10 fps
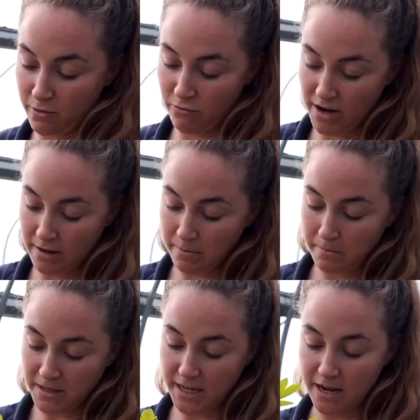green
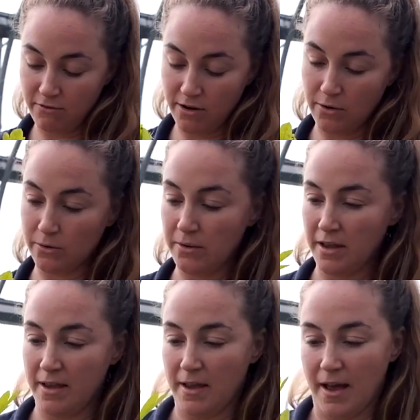material,
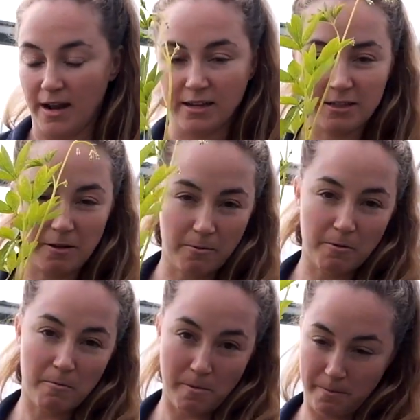and it's
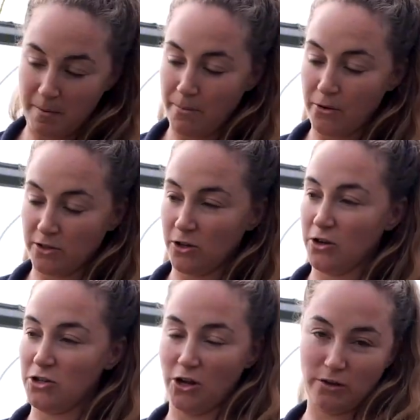been put to
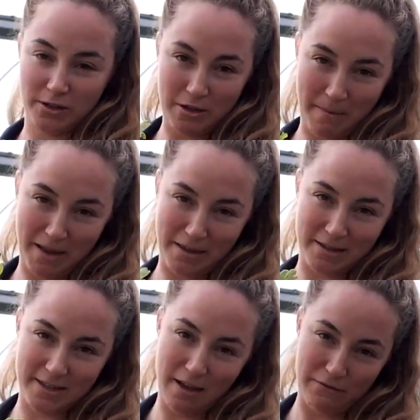good use to make
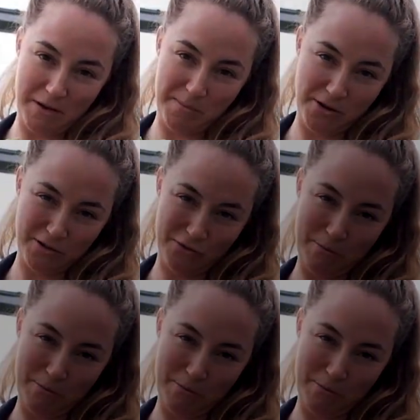this lovely, beautiful